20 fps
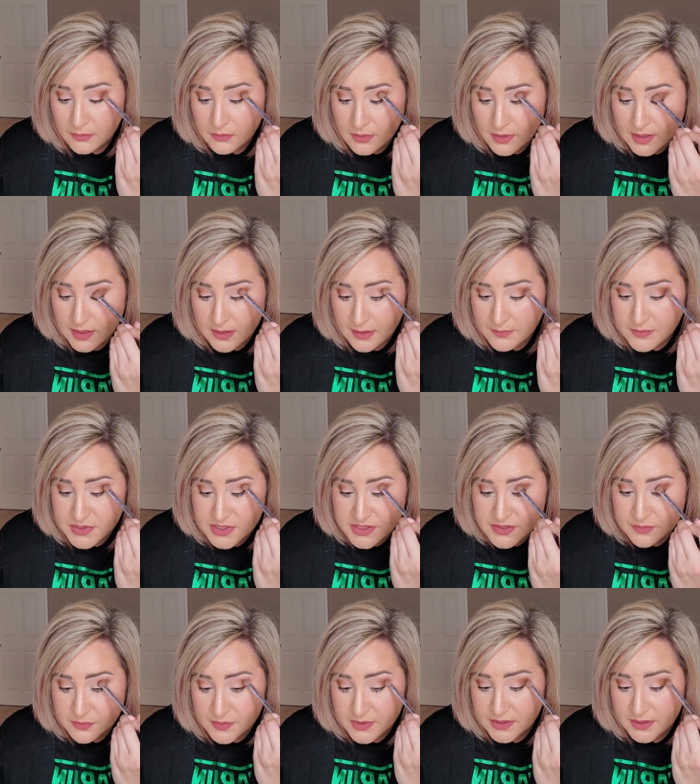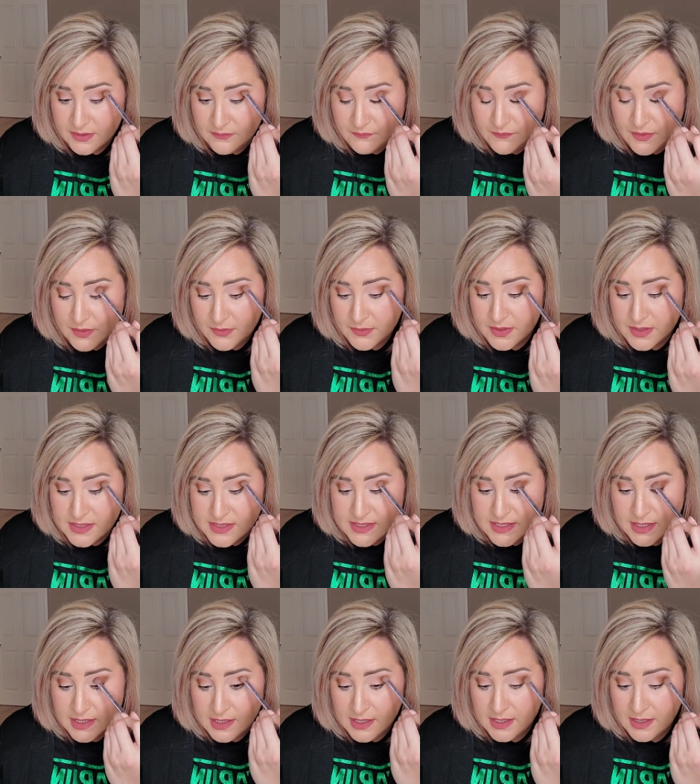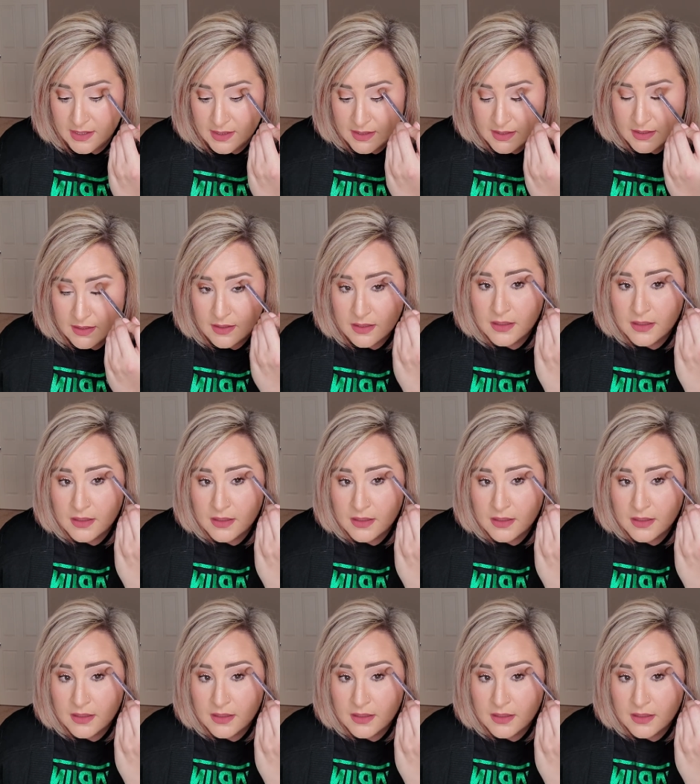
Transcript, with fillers: And I'm just really focusing